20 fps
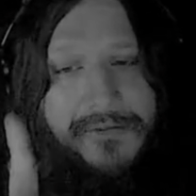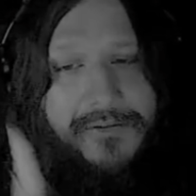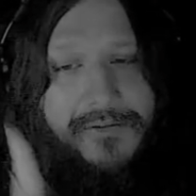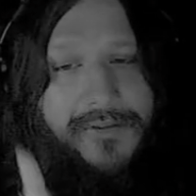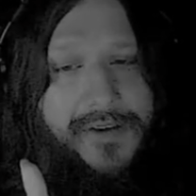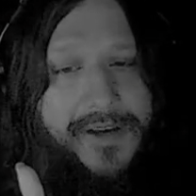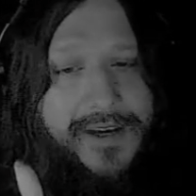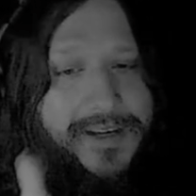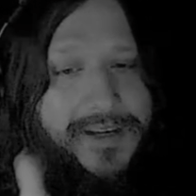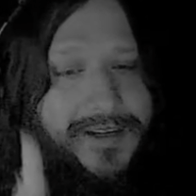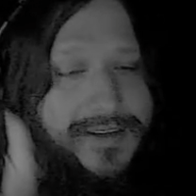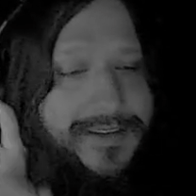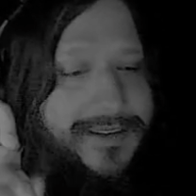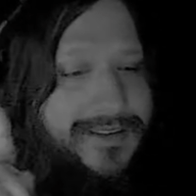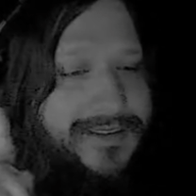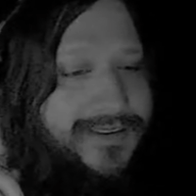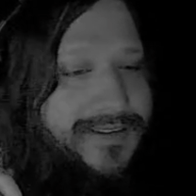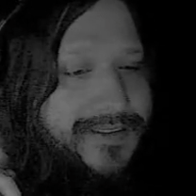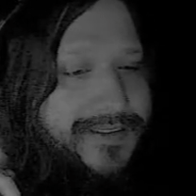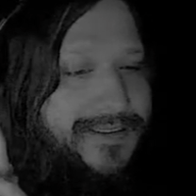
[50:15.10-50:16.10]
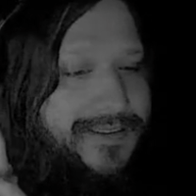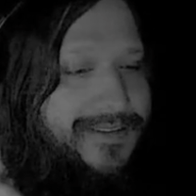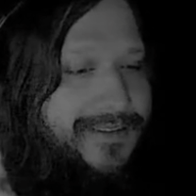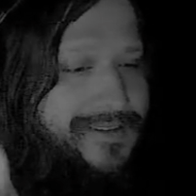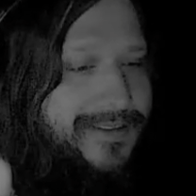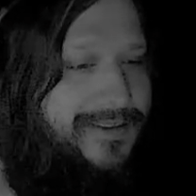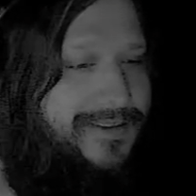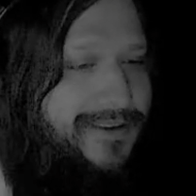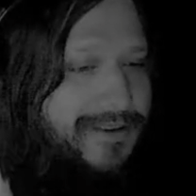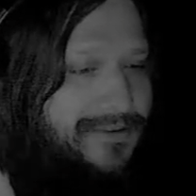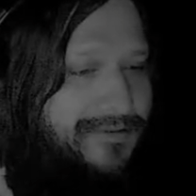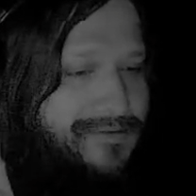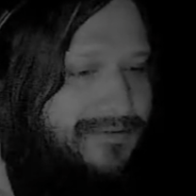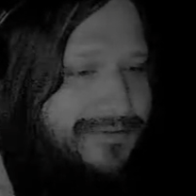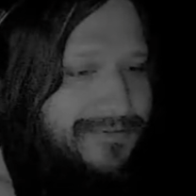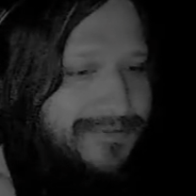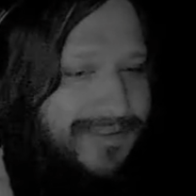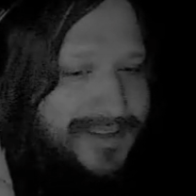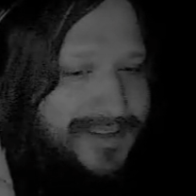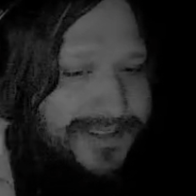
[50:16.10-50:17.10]
Fuck no.
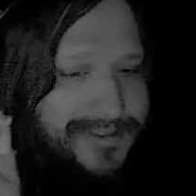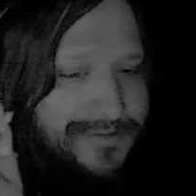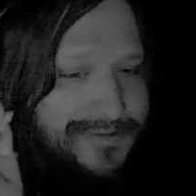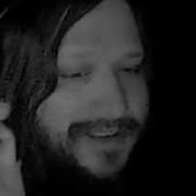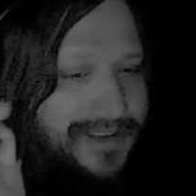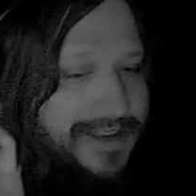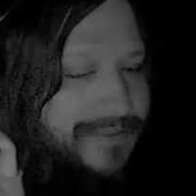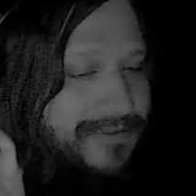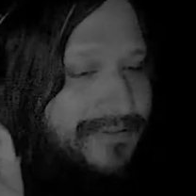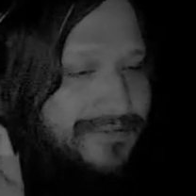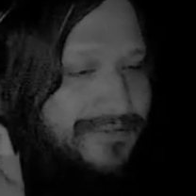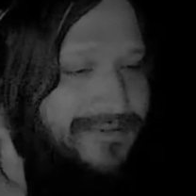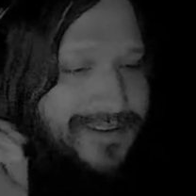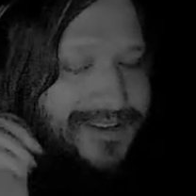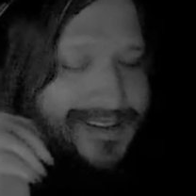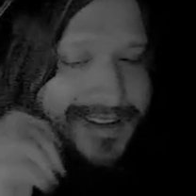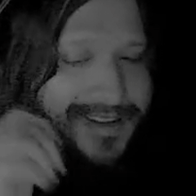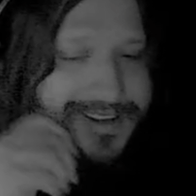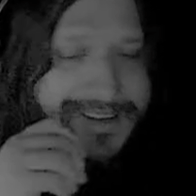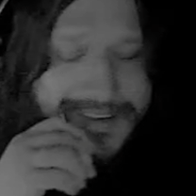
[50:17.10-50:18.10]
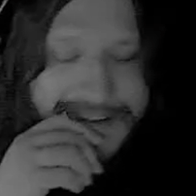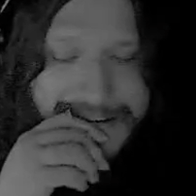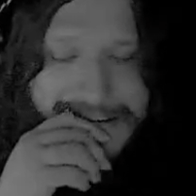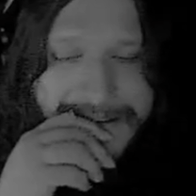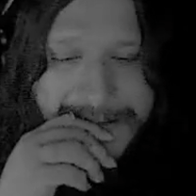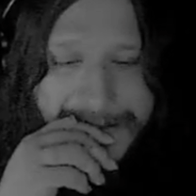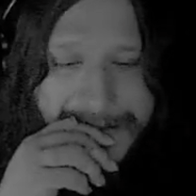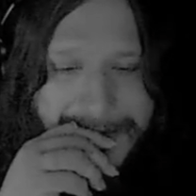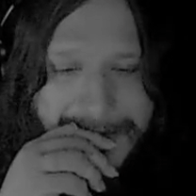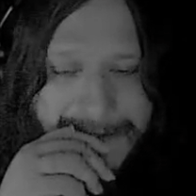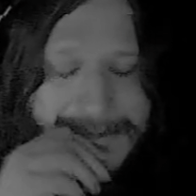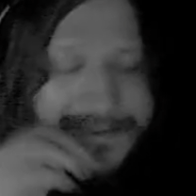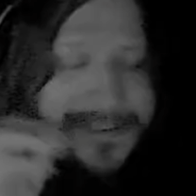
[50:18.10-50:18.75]
I don't ever want that.